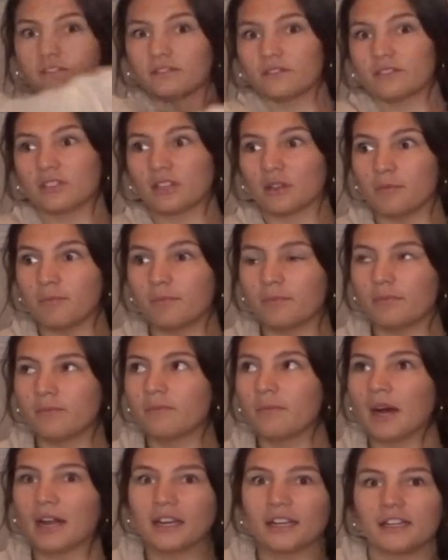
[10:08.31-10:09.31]
the
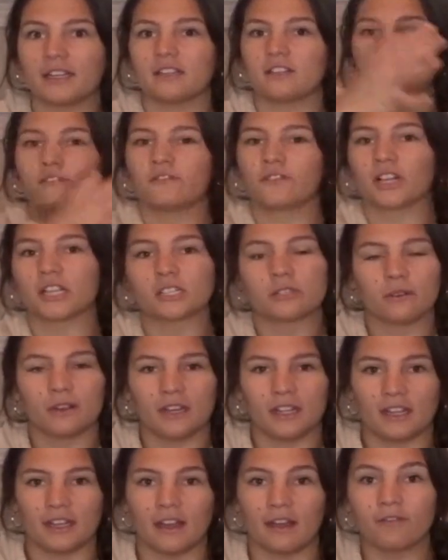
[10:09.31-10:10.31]
money is
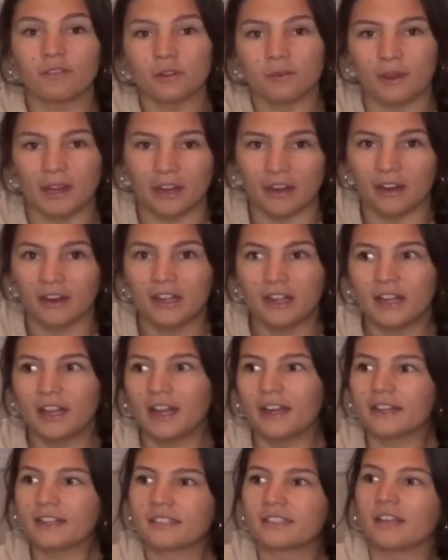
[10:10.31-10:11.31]
fluctuating everywhere
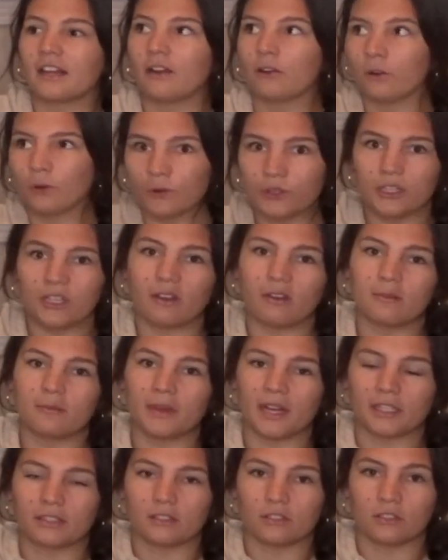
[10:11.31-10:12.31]
and it's not only going
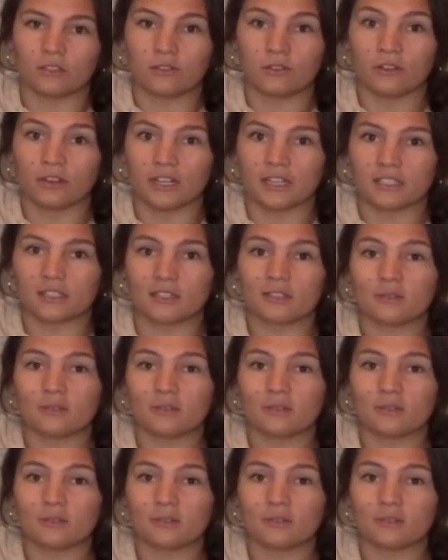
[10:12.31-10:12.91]
back to the tourists.